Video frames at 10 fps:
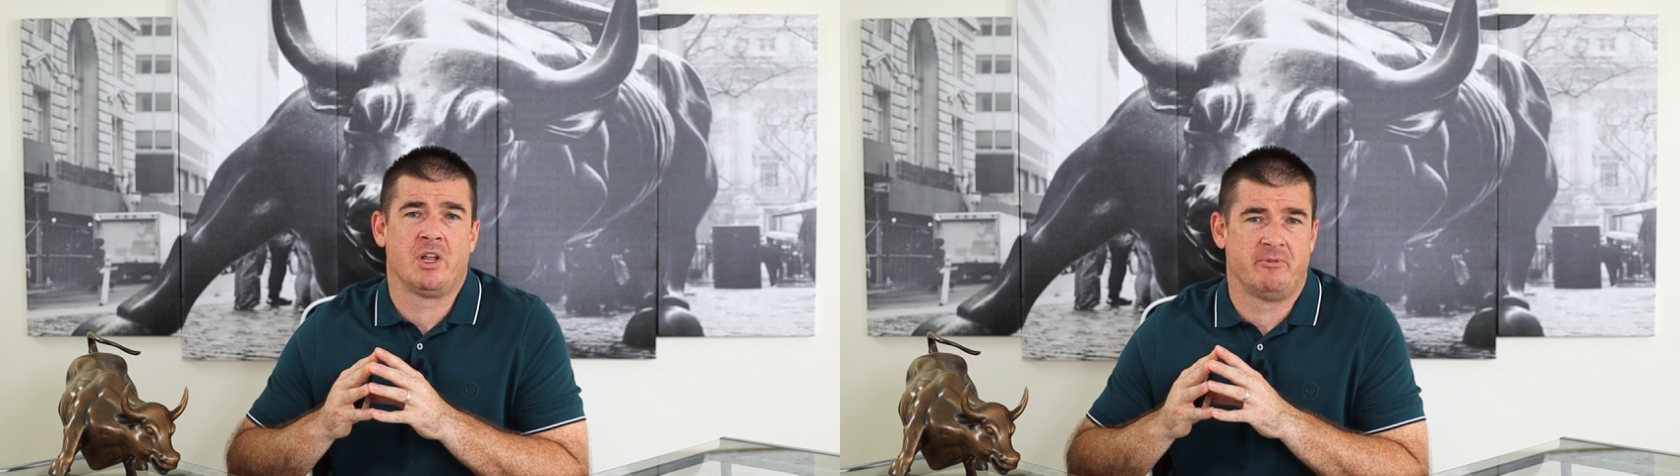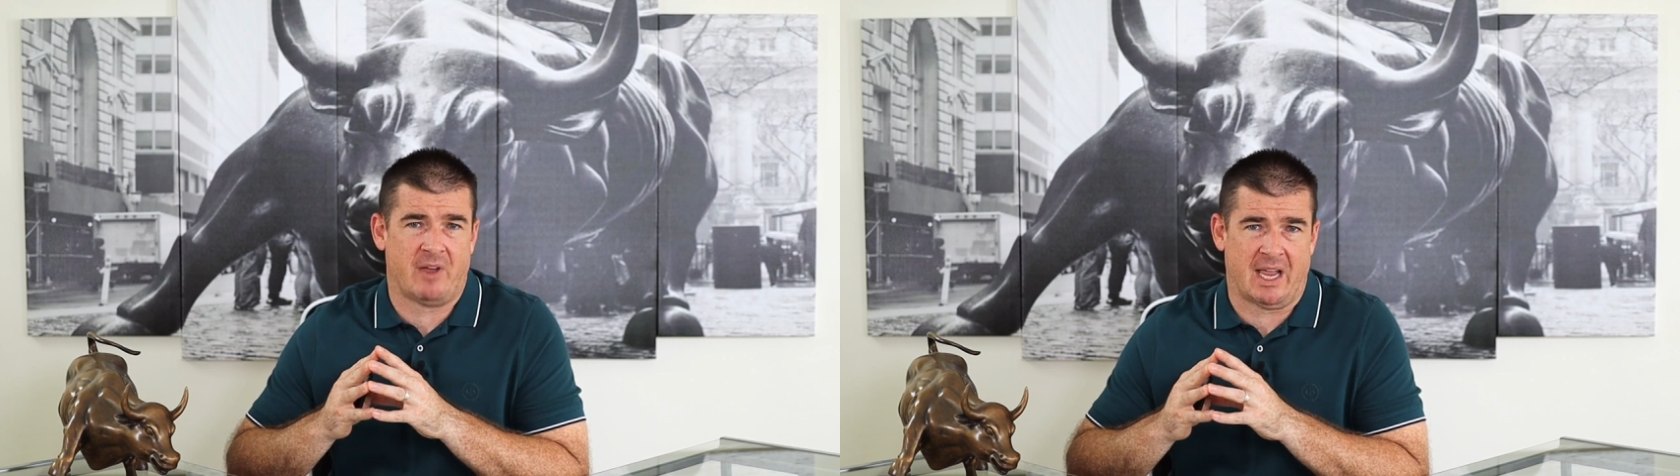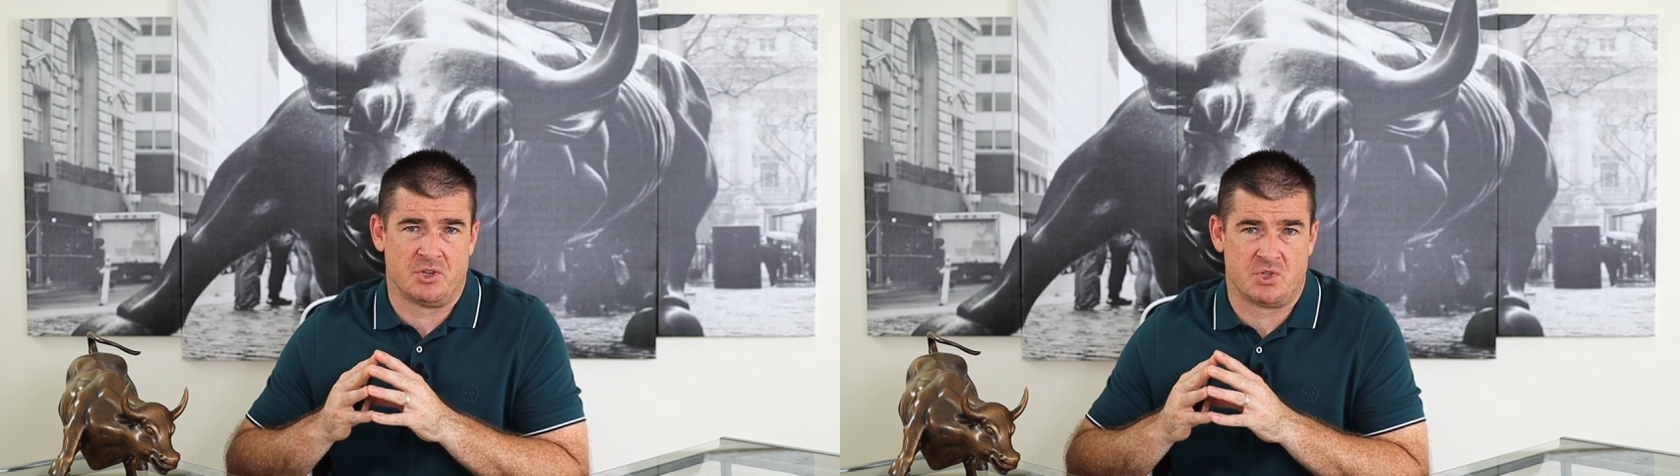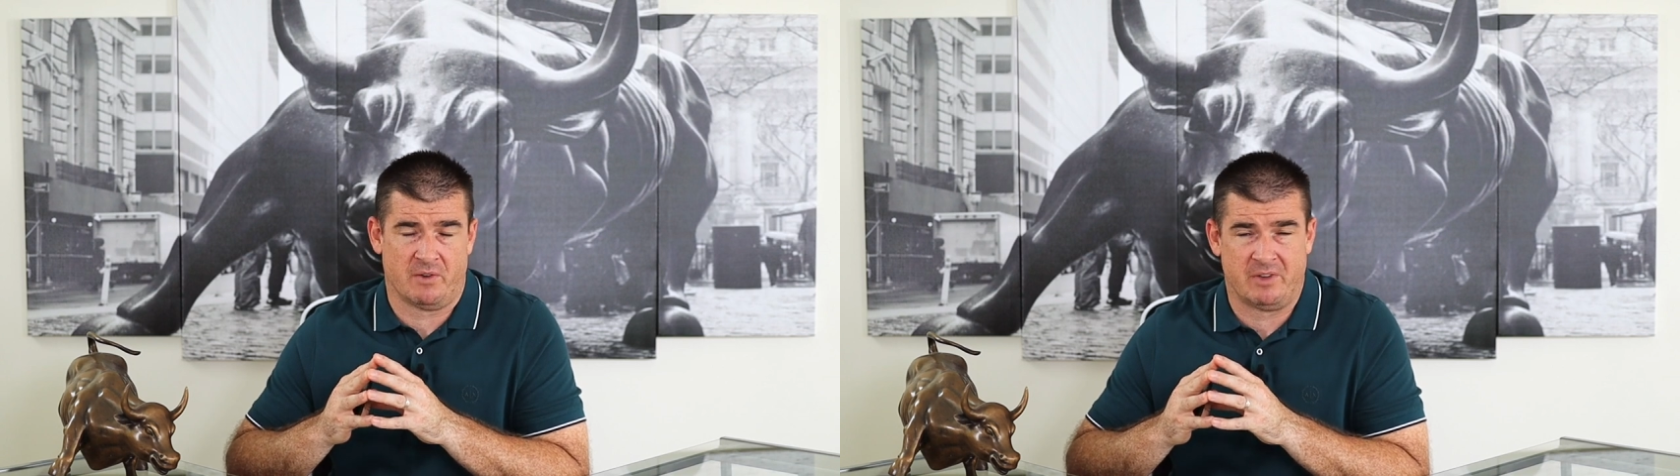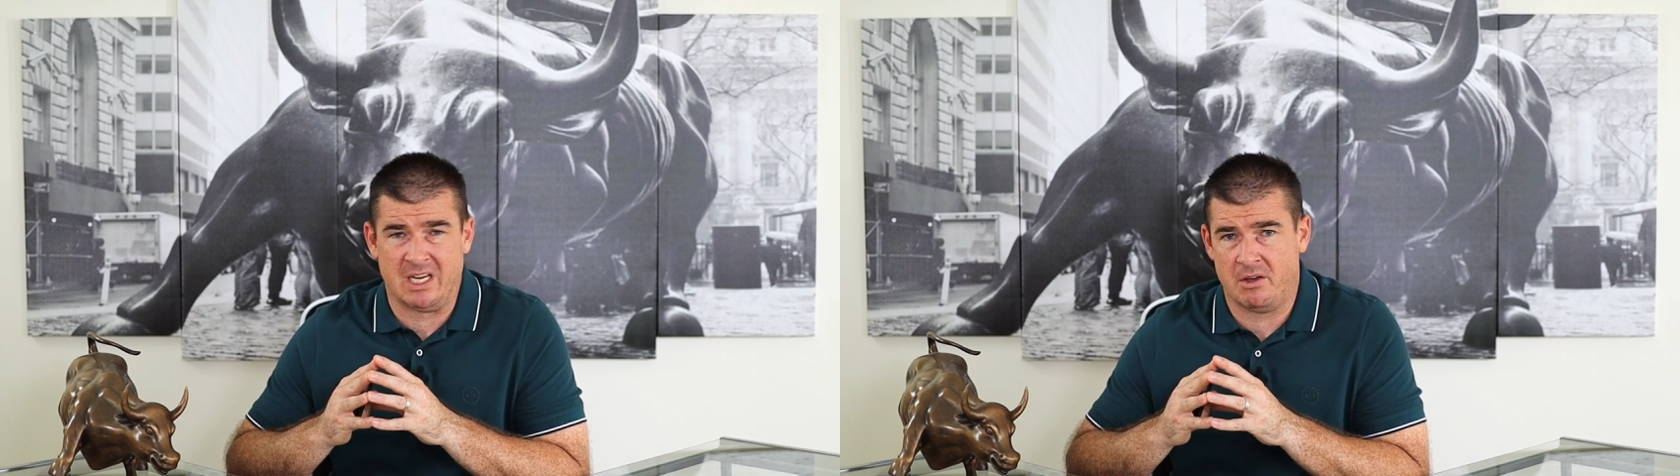in advance
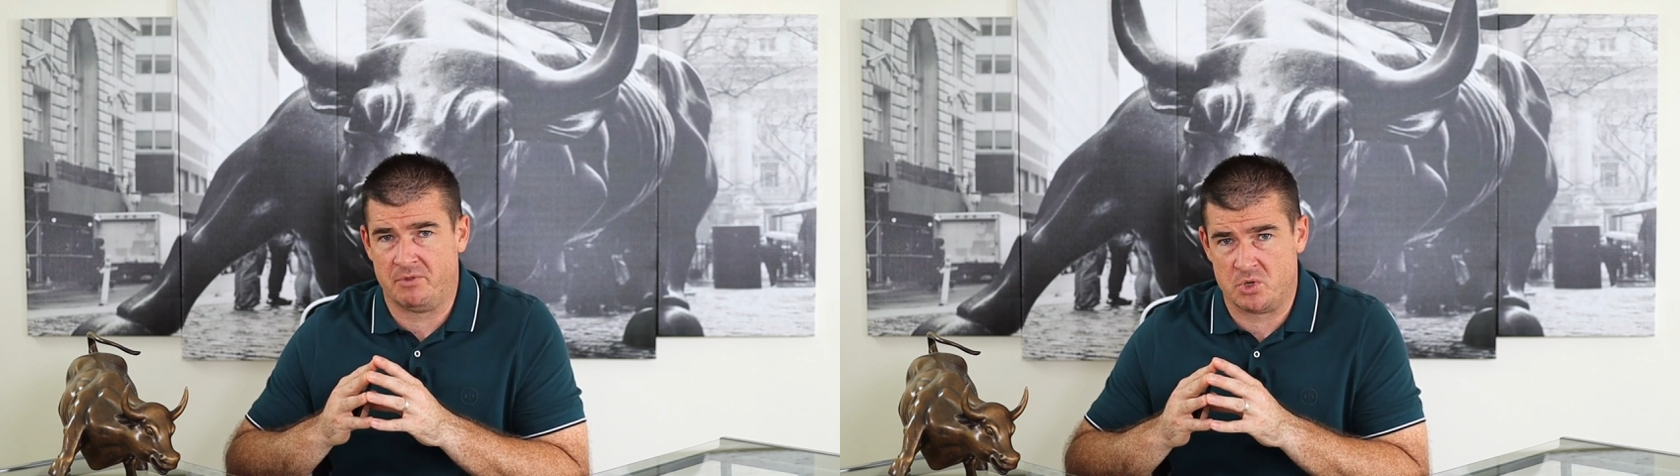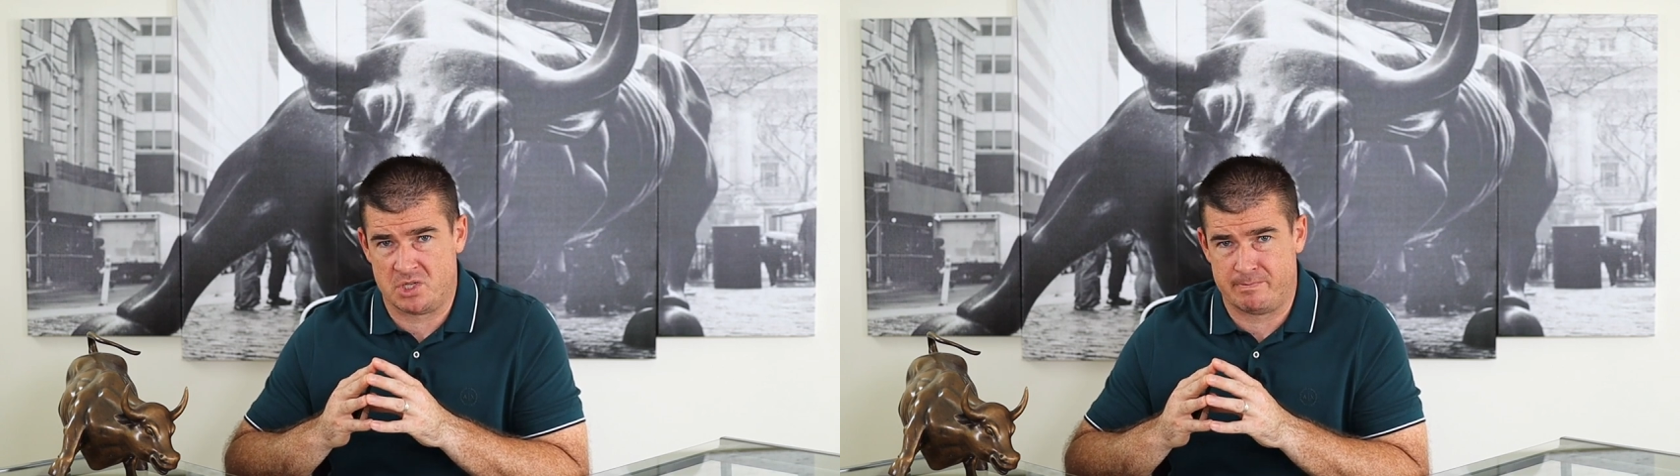of any of those